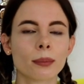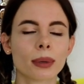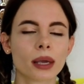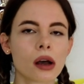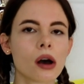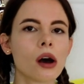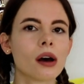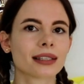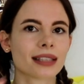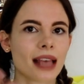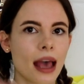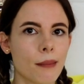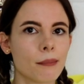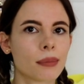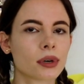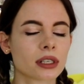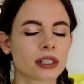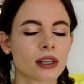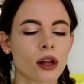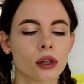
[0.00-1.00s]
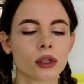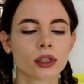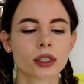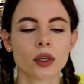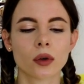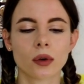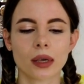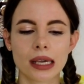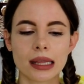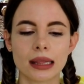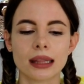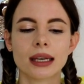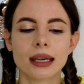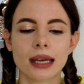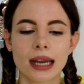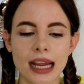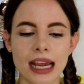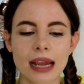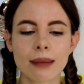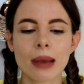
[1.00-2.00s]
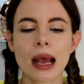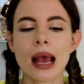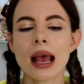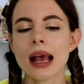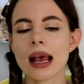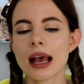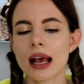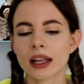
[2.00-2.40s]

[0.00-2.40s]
because amber is also in the name.